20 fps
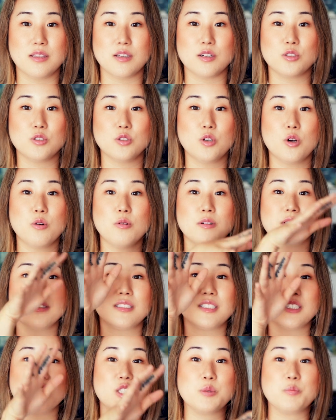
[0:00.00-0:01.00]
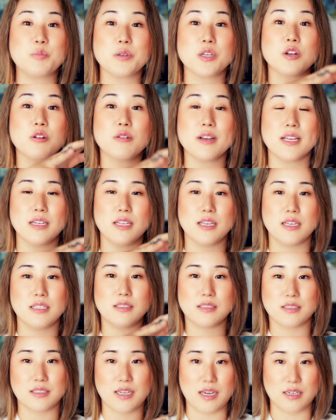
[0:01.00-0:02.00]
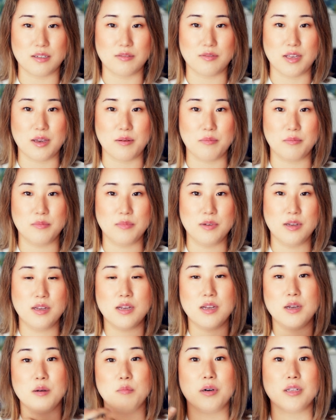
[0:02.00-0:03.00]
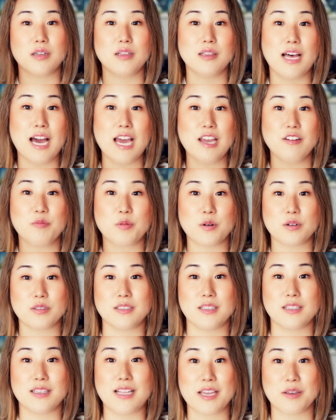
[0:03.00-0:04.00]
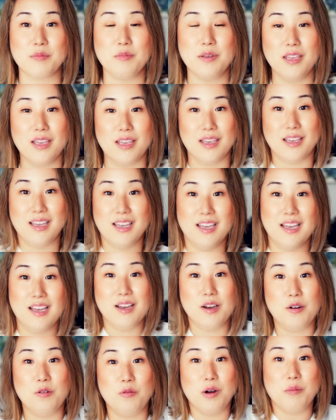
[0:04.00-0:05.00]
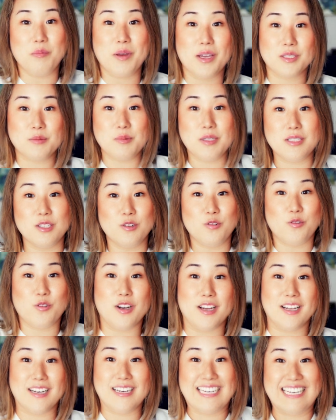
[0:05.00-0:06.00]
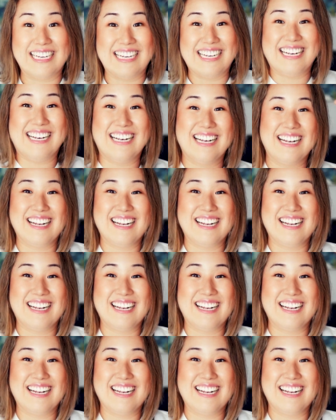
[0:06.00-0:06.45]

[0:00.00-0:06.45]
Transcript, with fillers: There's no spirit inside of them. But a live person like me, what makes me different?